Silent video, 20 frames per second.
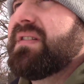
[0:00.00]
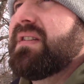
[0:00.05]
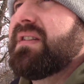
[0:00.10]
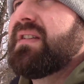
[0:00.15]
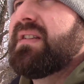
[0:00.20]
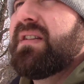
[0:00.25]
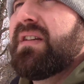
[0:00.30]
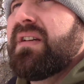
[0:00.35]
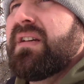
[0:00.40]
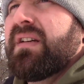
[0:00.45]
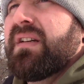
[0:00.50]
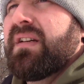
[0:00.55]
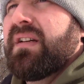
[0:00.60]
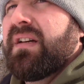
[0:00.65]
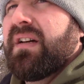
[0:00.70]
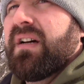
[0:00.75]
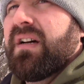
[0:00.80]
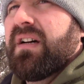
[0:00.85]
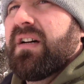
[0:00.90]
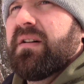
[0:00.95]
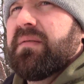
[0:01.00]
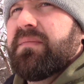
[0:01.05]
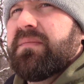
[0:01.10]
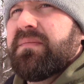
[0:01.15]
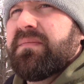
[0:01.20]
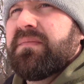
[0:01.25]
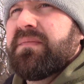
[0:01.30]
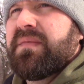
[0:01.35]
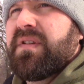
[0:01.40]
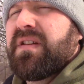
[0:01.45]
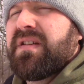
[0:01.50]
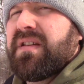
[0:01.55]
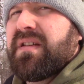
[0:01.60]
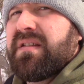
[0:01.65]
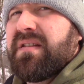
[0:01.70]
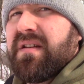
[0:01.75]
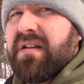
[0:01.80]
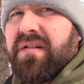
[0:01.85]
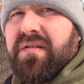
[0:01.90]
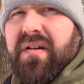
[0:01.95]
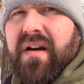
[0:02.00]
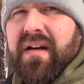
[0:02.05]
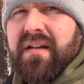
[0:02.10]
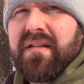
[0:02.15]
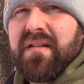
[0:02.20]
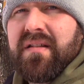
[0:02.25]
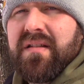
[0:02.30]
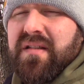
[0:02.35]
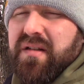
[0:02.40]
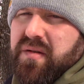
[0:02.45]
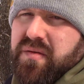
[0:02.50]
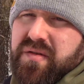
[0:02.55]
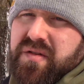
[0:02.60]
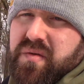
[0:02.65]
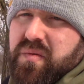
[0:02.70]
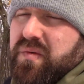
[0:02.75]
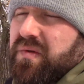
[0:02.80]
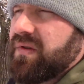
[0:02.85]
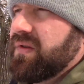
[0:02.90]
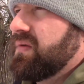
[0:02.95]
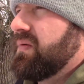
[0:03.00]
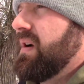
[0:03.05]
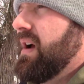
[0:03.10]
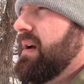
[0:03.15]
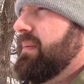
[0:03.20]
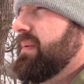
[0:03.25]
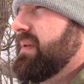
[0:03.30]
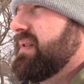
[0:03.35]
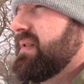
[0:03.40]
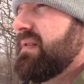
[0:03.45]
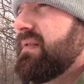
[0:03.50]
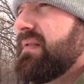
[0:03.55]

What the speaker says: seed just as an attractant. You know, squirrels, rabbits,